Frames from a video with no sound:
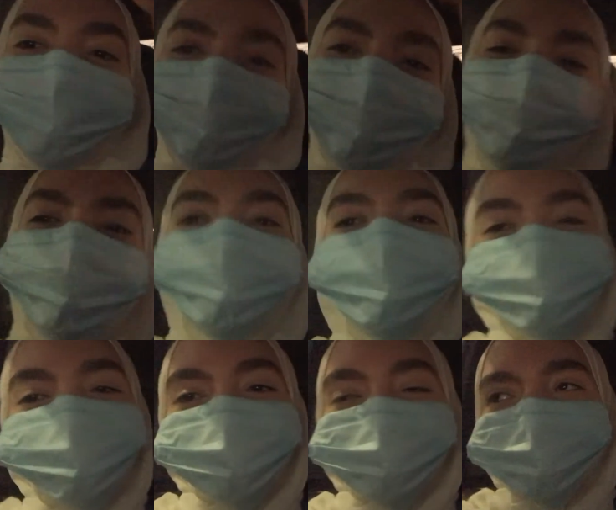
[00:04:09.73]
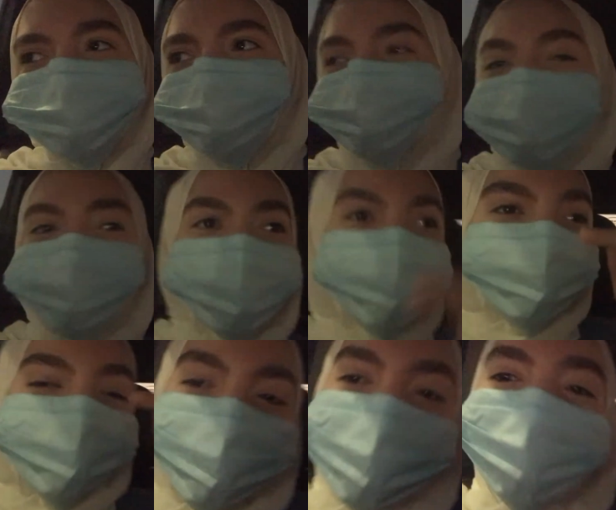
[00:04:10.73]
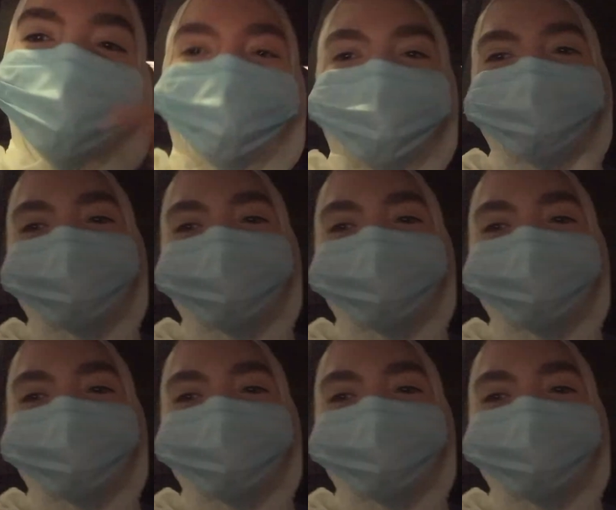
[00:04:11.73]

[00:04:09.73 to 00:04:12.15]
you should enjoy it because I am in